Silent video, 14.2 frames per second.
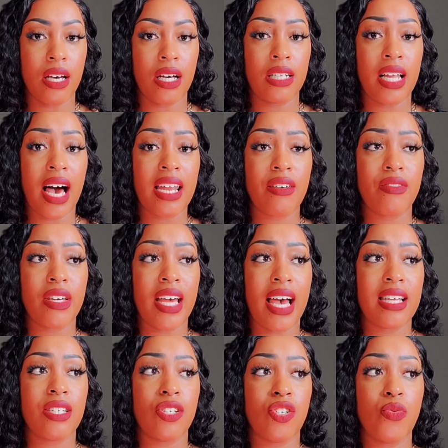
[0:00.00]
A lot of it
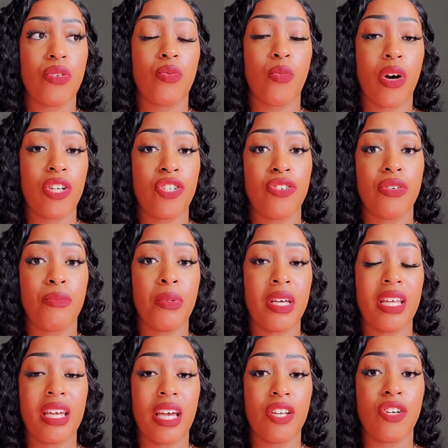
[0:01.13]
has to do with what you're
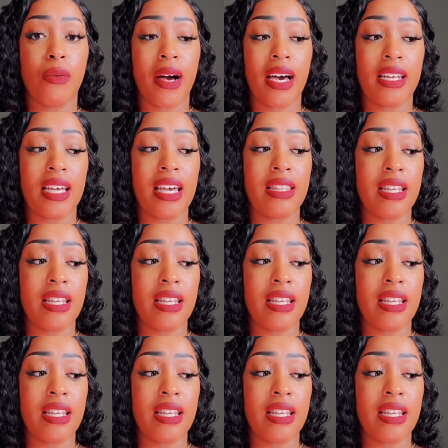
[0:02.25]
putting in your body,